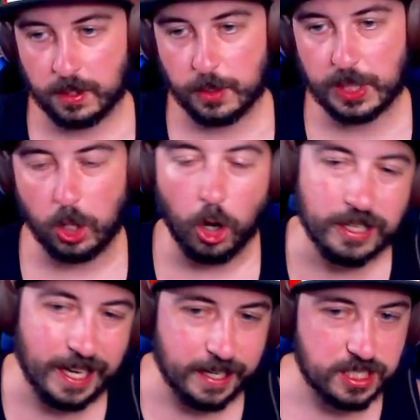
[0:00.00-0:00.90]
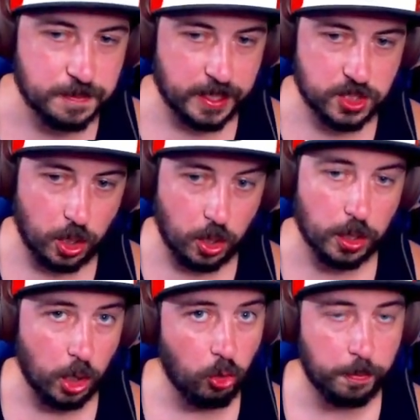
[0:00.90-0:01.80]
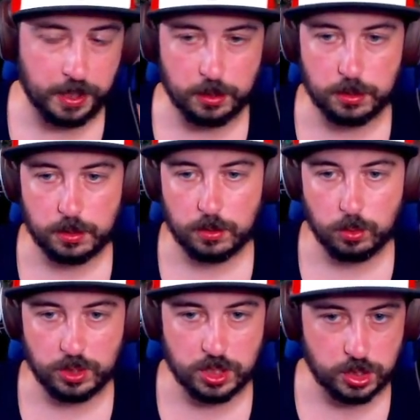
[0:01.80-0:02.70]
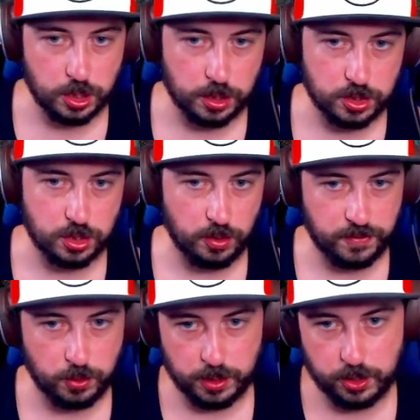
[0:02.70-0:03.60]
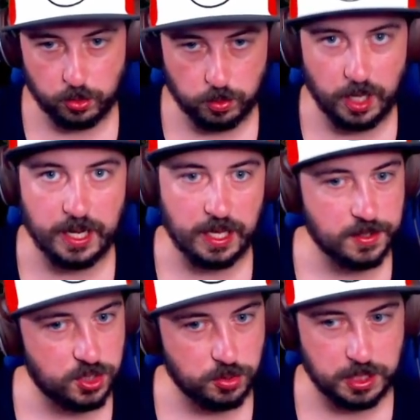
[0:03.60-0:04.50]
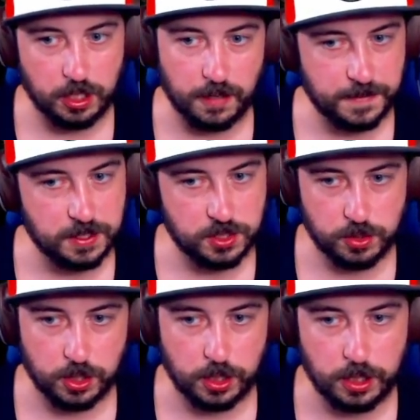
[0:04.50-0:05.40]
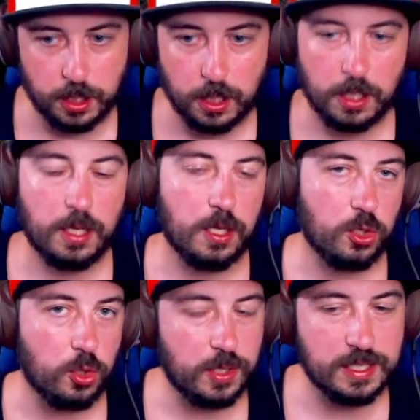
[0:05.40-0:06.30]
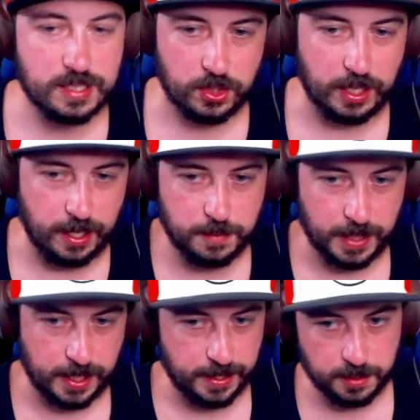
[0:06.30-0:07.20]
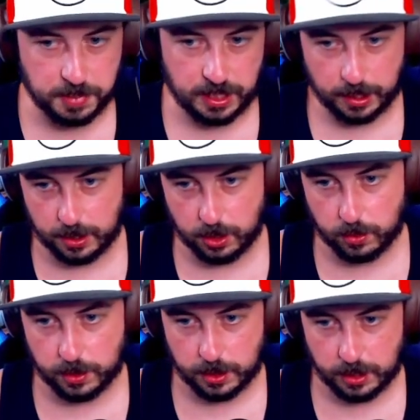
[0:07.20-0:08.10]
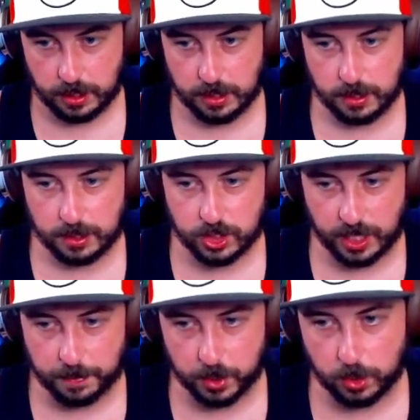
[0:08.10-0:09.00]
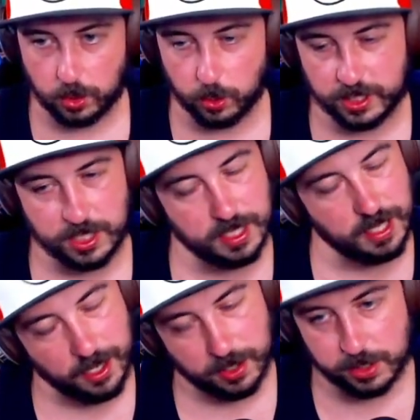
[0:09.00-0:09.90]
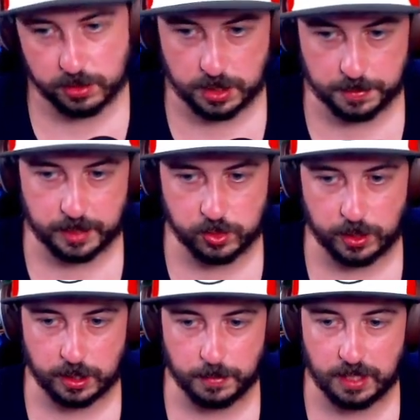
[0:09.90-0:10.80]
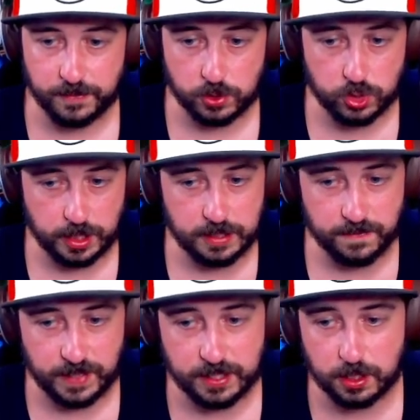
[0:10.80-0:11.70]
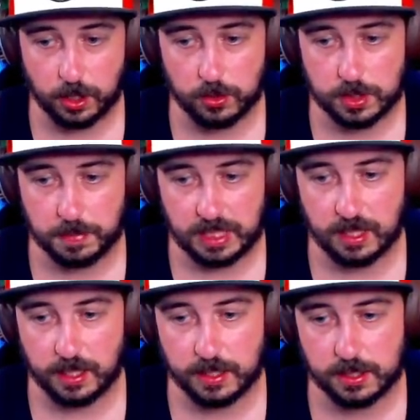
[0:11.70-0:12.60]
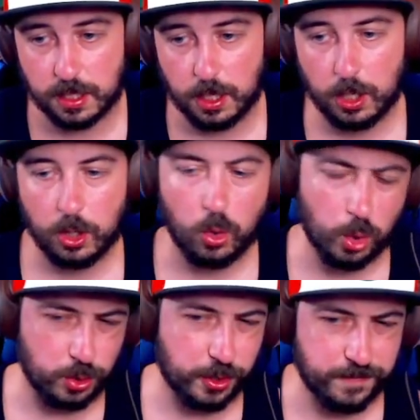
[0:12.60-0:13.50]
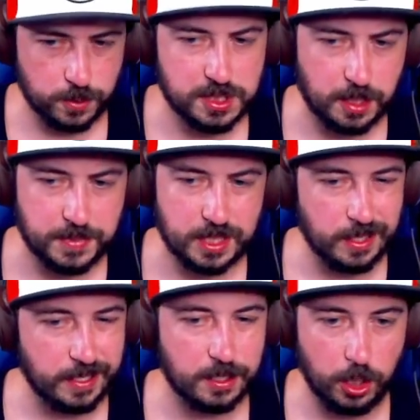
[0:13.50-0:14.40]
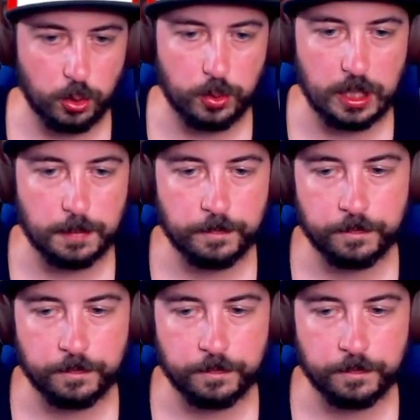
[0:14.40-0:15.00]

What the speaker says: Again, all hiding spots are open, which is good. So if you wanted to run into the office, you could. You can still hide behind the piano in the chapel, which I also sometimes recommend if you're trying to find the ghost, because, or look for something like an Oni,